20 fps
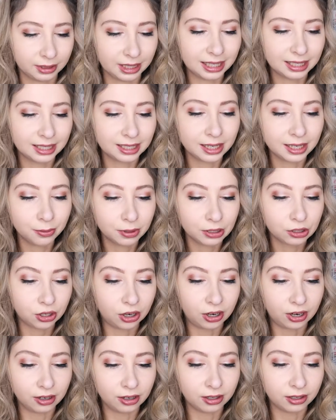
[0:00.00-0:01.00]
Let's see what
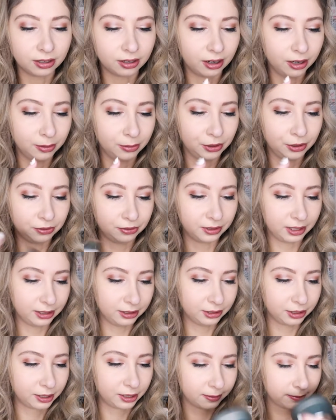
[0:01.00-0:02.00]
chocolate caramel
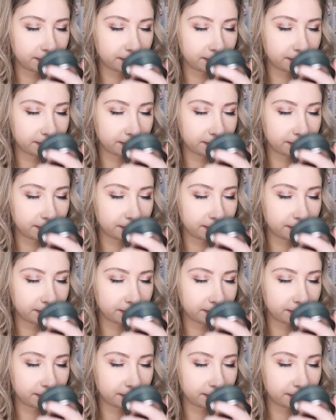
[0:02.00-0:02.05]
fudge.